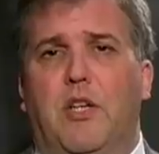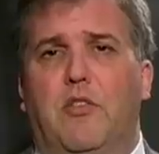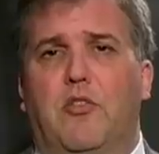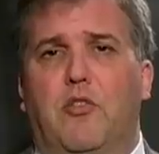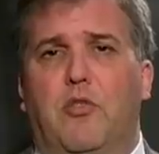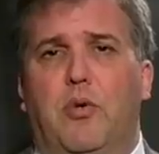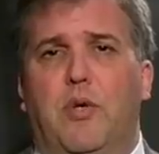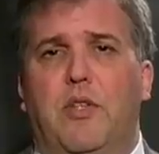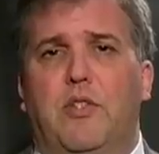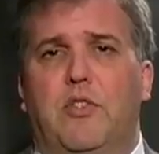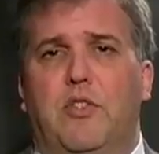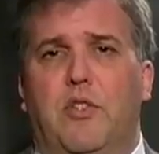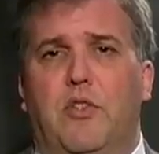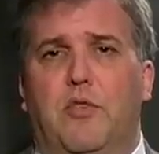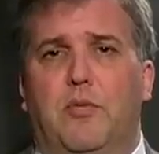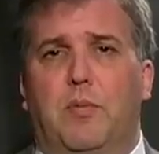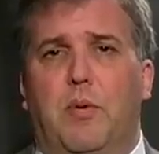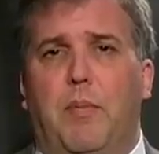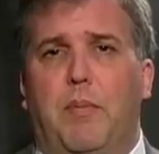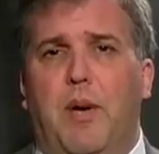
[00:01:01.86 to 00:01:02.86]
as
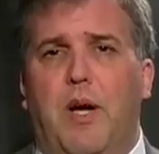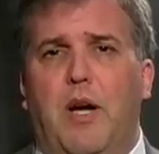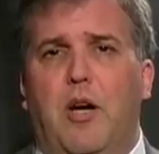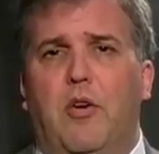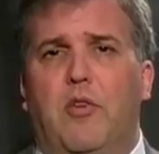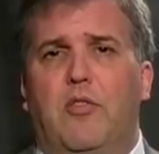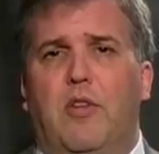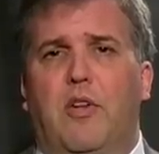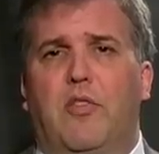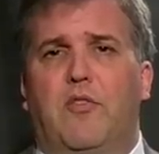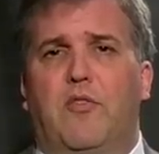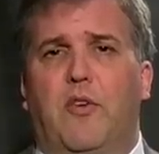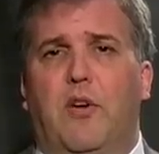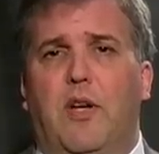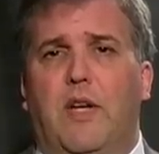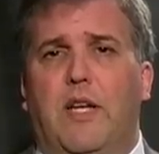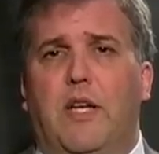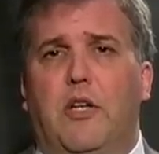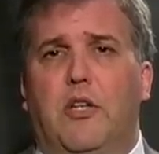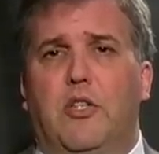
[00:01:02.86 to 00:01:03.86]
Christians prepares us for
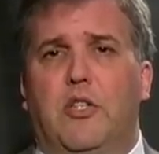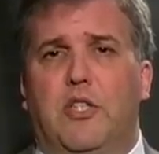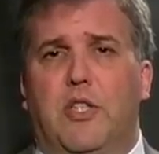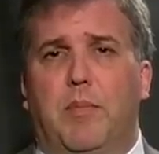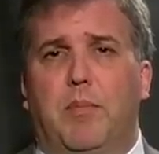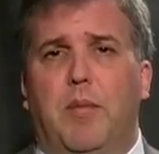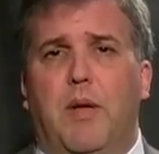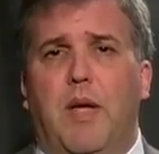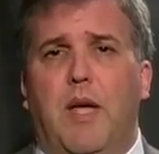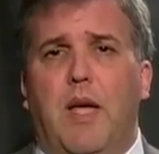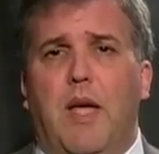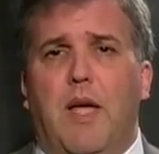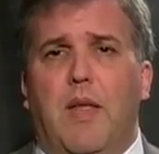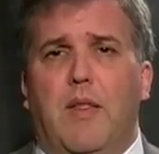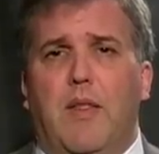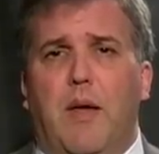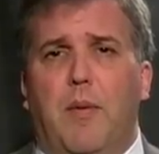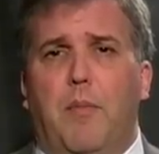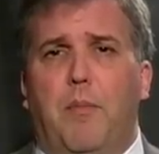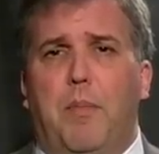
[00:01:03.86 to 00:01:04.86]
leadership
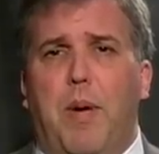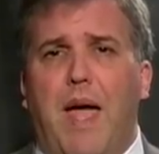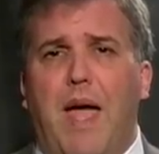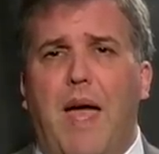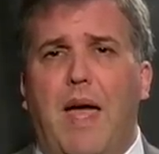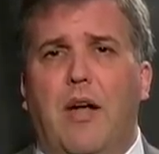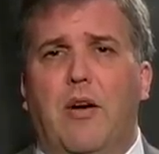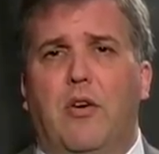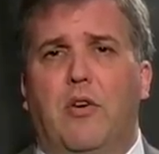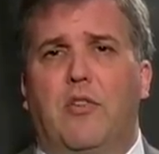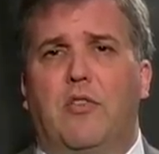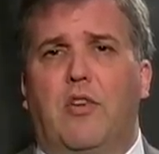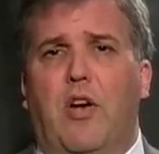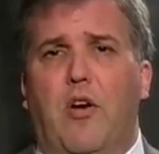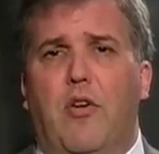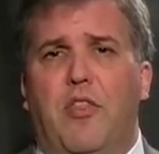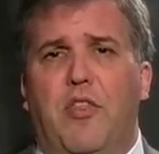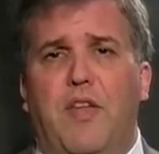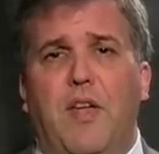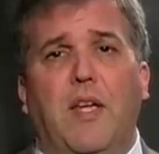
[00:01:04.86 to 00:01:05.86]
that patterns our
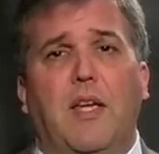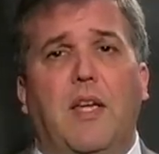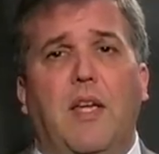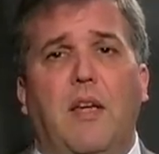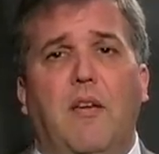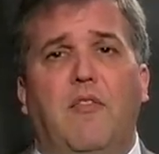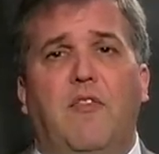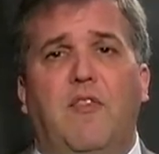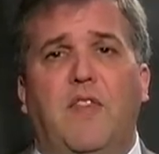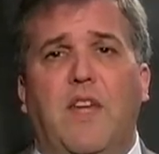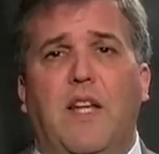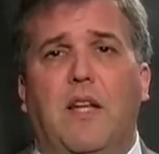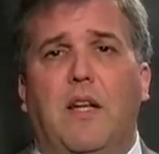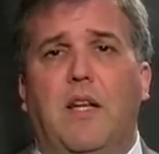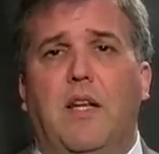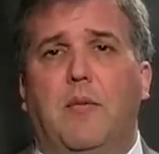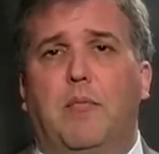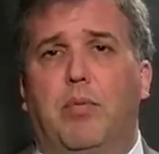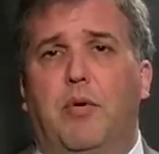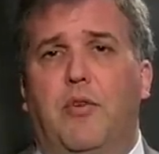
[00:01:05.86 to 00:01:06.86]
thinking,
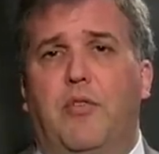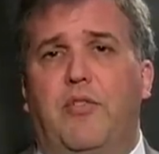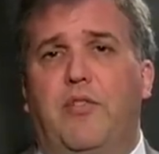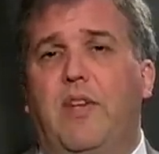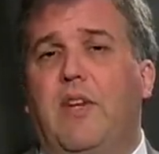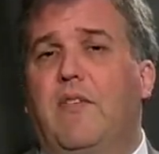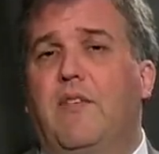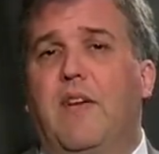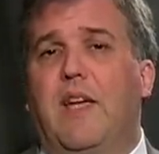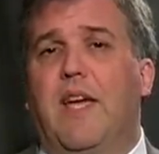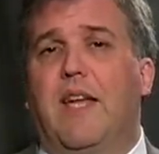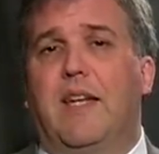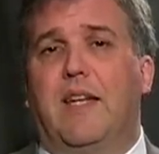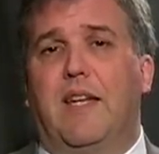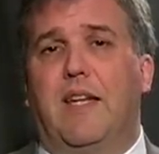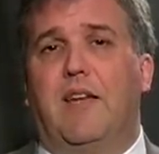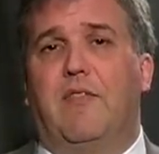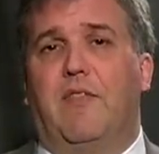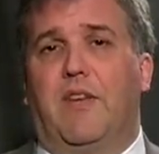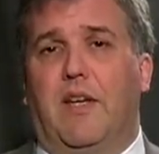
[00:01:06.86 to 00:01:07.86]
feeling, perceiving, and
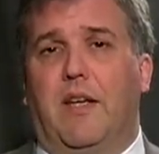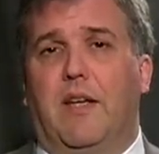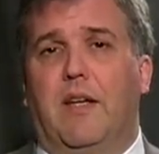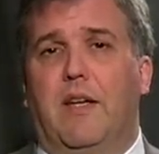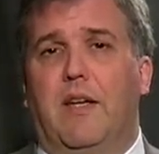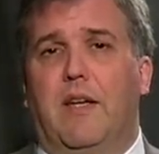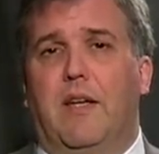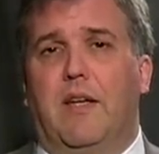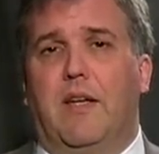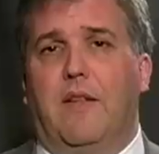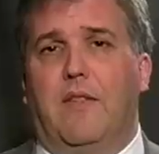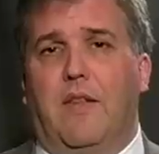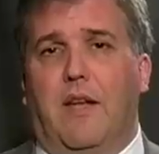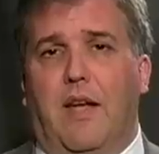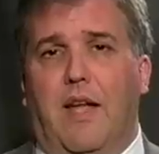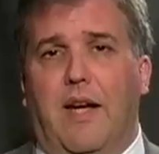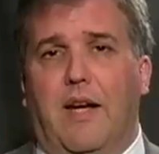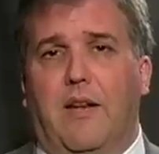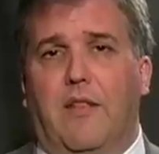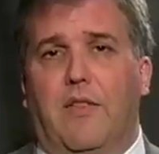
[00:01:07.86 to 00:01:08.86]
living in the
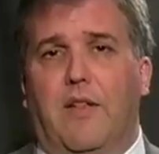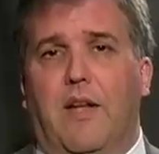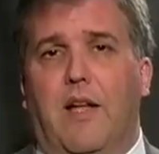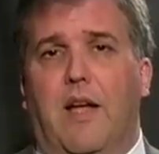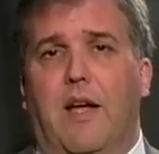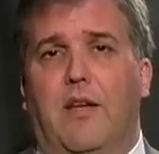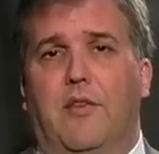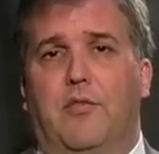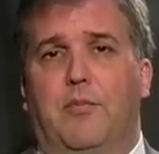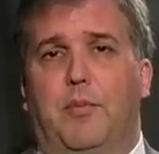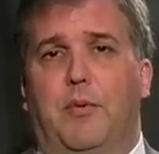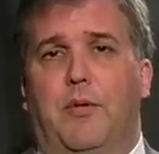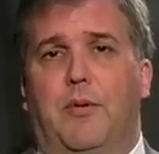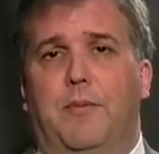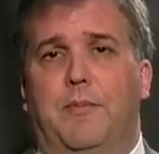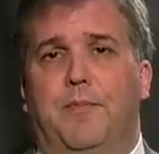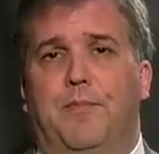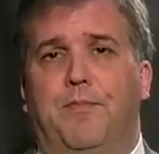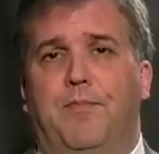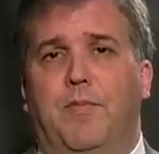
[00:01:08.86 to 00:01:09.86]
light of the gospel
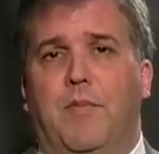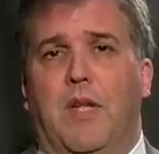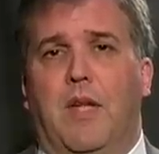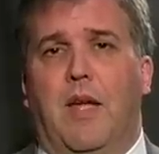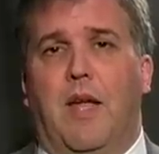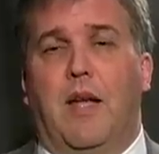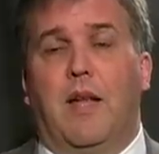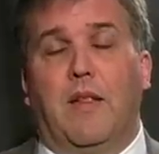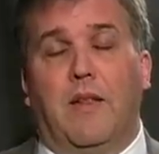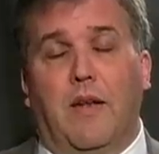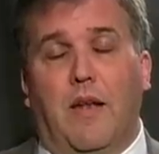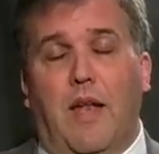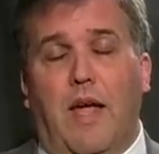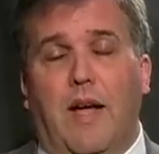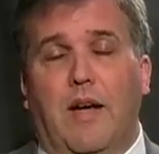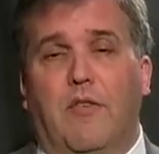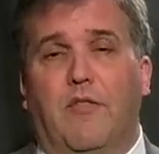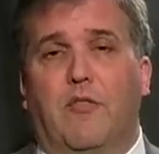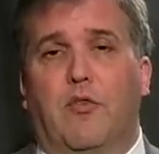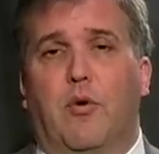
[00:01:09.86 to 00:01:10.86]
and in the
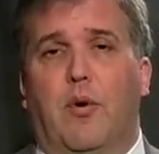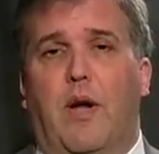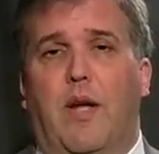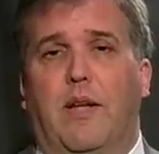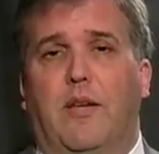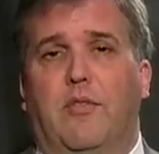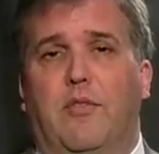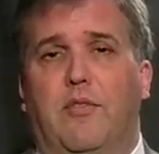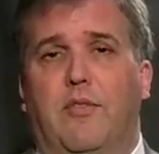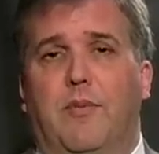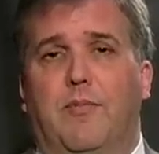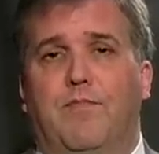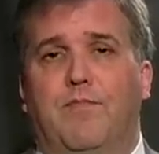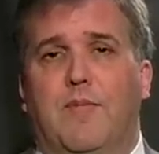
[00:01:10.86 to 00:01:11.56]
light of Christ.